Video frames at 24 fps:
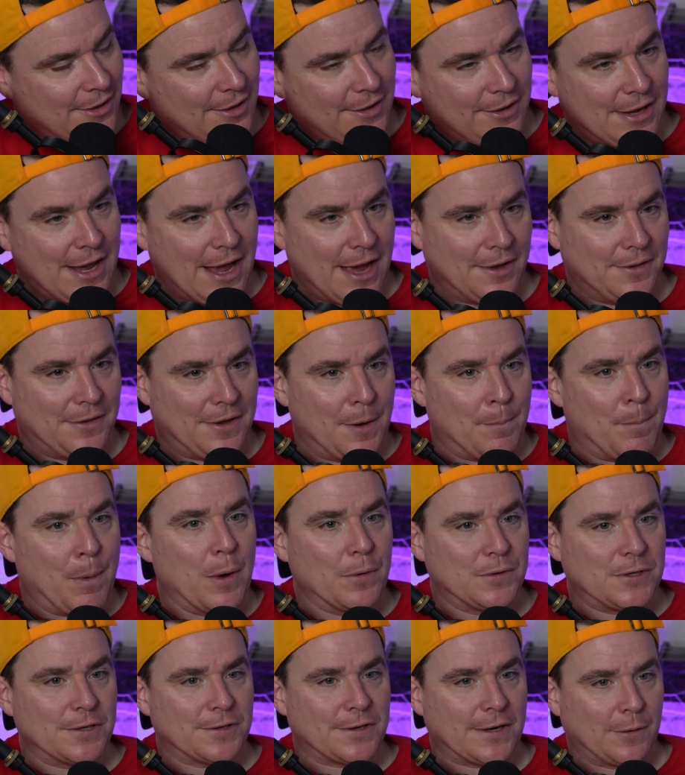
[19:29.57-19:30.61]
Yeah, they're
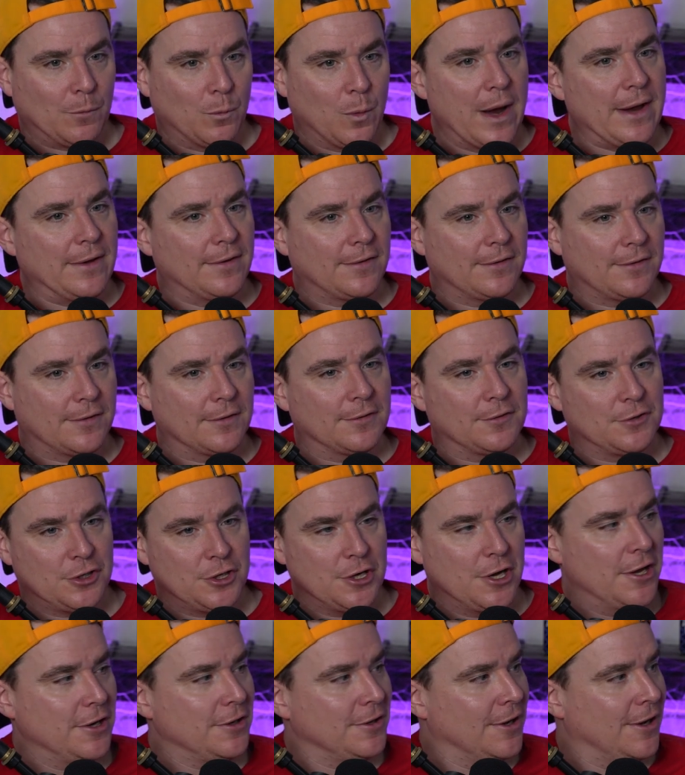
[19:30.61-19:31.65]
both just like racist as
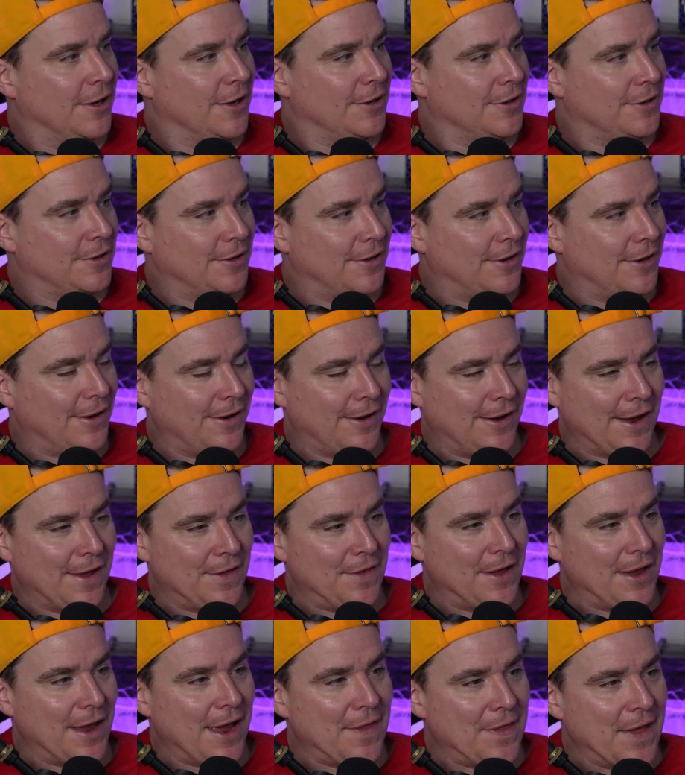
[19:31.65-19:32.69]
shit. And
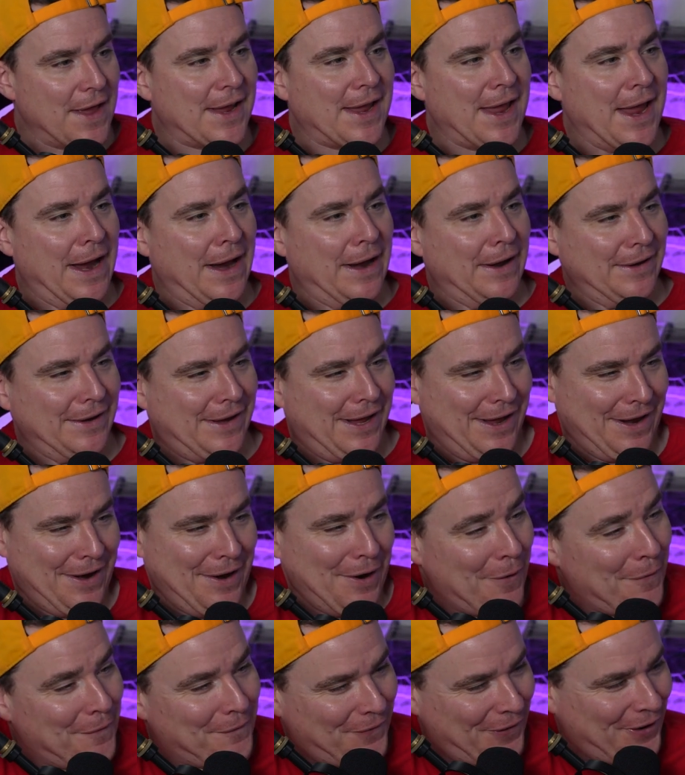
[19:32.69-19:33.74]
they can't
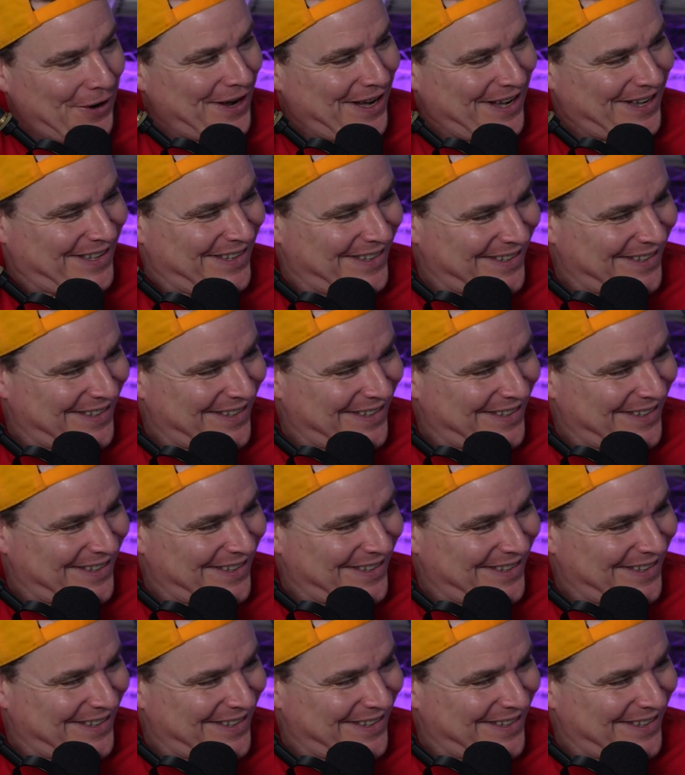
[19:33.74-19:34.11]
get over it.